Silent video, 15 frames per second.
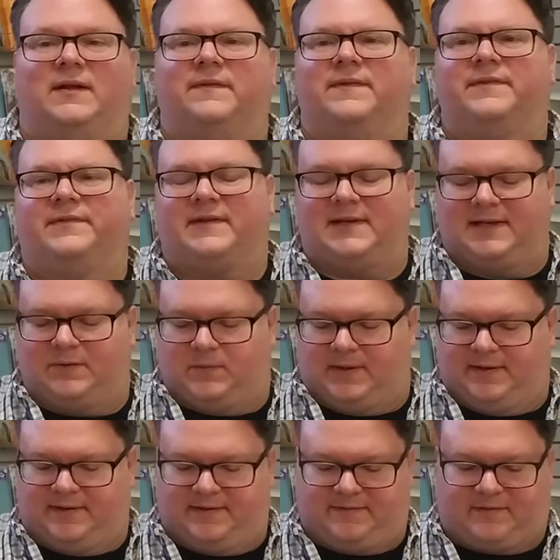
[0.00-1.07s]
and the CD
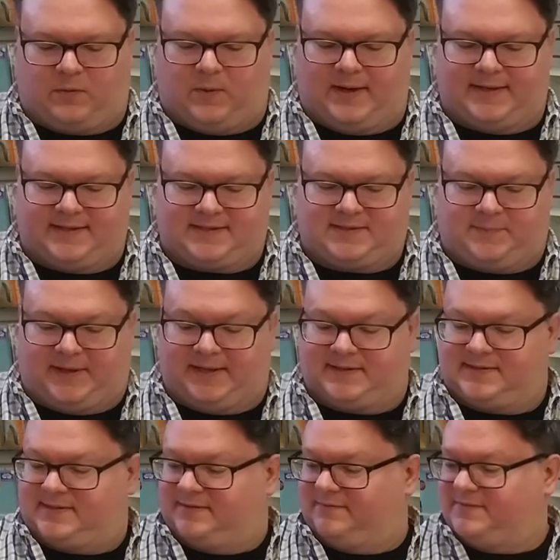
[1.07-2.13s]
one is quite
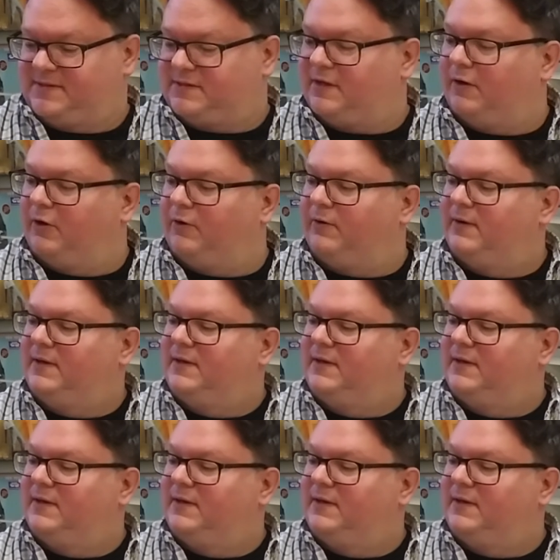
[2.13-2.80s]
expansive. So